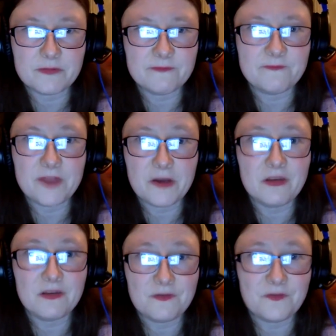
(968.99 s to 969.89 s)
but
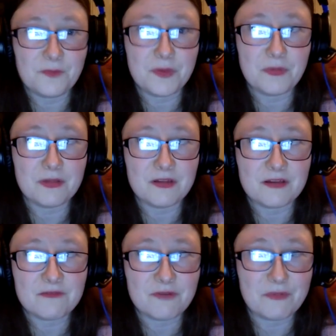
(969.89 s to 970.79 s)
very few people like
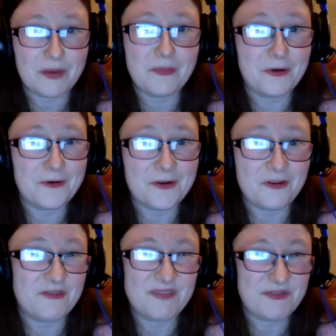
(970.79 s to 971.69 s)
remember
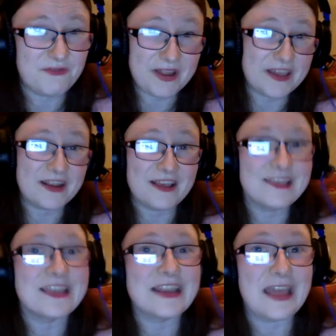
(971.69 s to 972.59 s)
or even
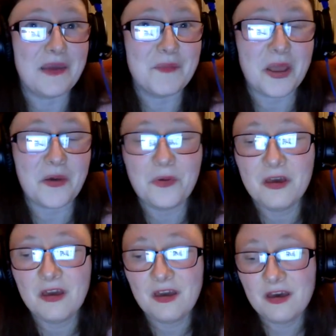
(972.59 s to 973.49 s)
recognize the name now.
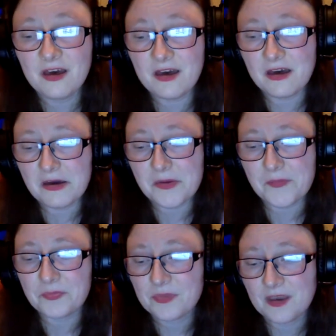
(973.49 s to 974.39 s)

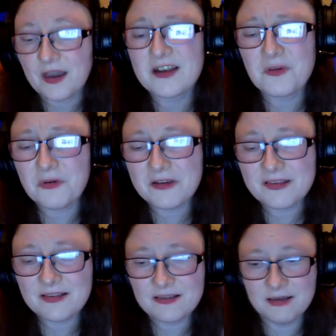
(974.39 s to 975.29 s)
Um, and her work
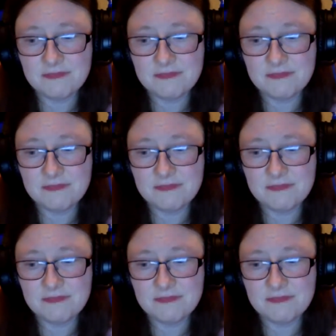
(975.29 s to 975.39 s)
is